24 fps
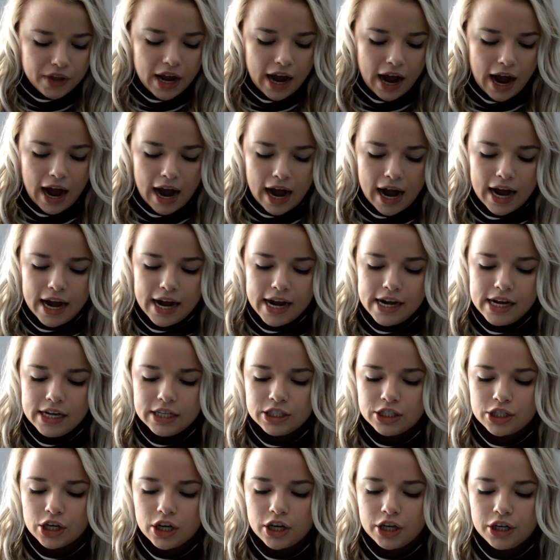I
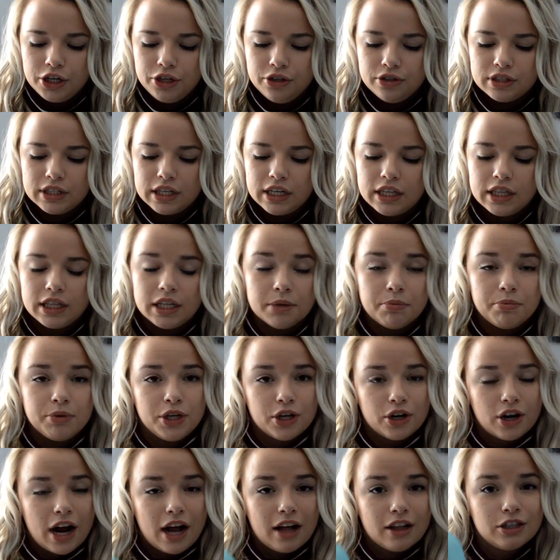started using the
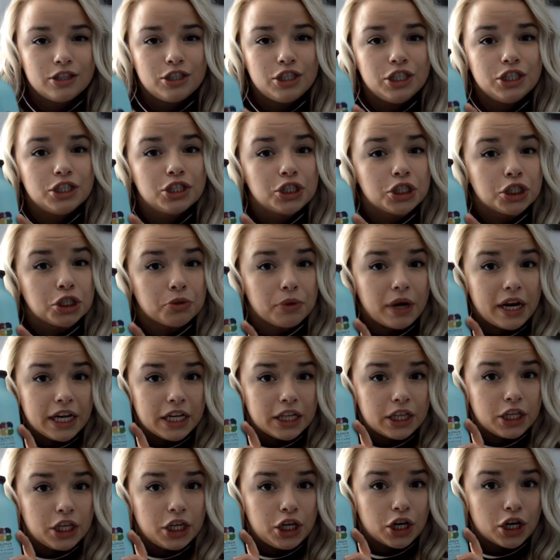Pureology
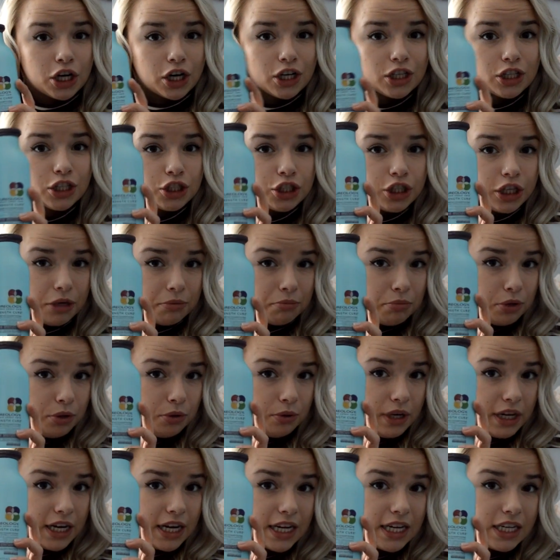Strength Cure, the shampoo
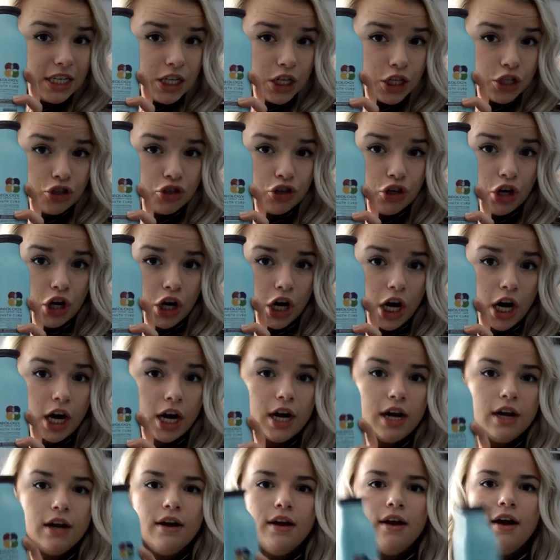and conditioner,
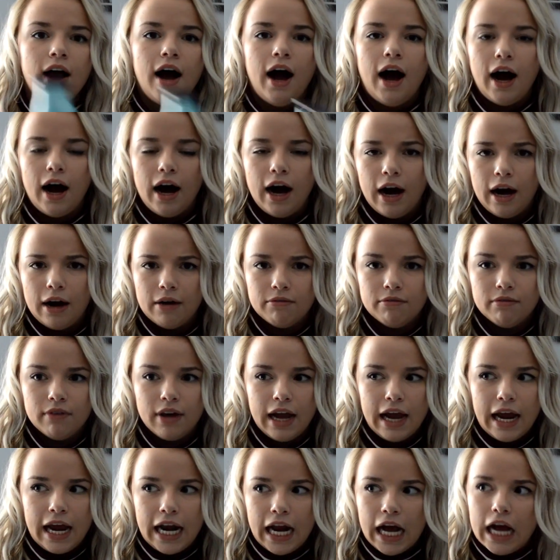and
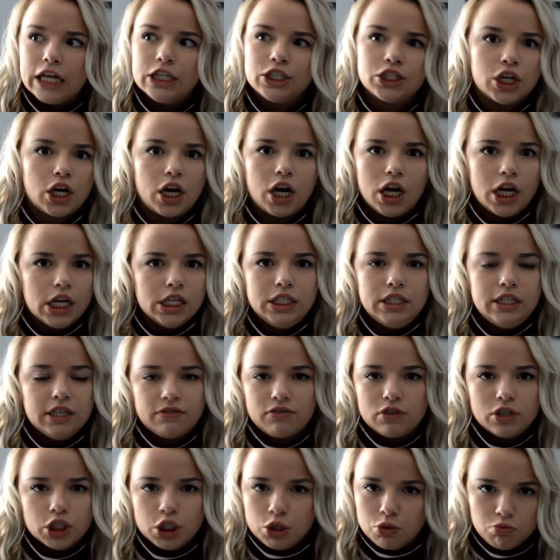I saw a
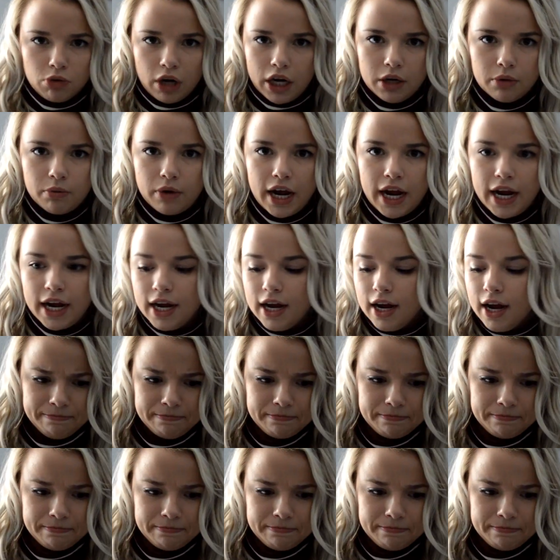difference right away.